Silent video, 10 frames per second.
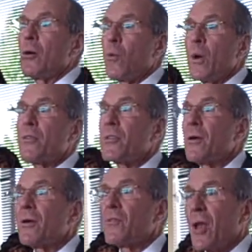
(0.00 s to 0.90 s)
with
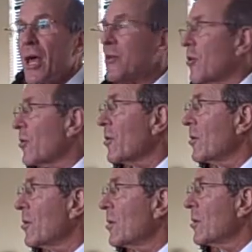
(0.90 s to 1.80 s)
the lender
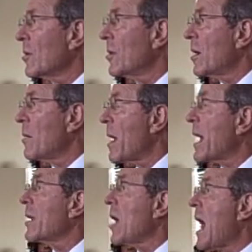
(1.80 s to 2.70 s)

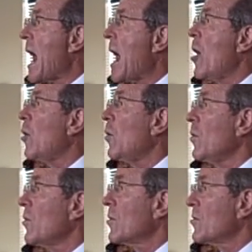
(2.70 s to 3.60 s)
about how
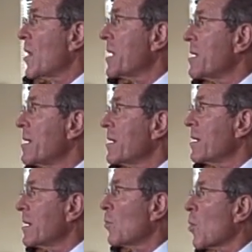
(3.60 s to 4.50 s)
they
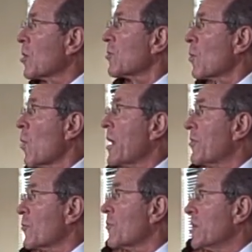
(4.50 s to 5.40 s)
can work their way
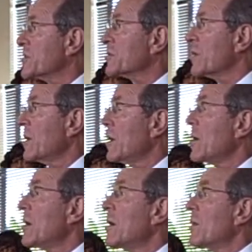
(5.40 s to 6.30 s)
through this.
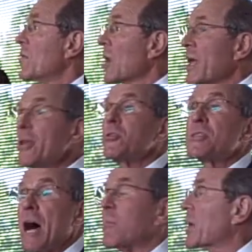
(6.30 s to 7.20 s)
The lender's
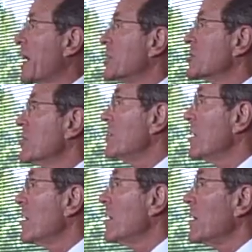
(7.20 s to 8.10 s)
obligation
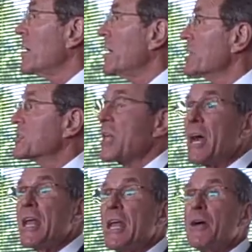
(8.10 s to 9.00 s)
is
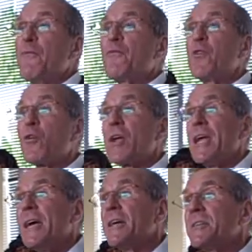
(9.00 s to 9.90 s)
that if there
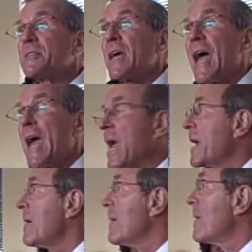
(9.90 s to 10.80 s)
is a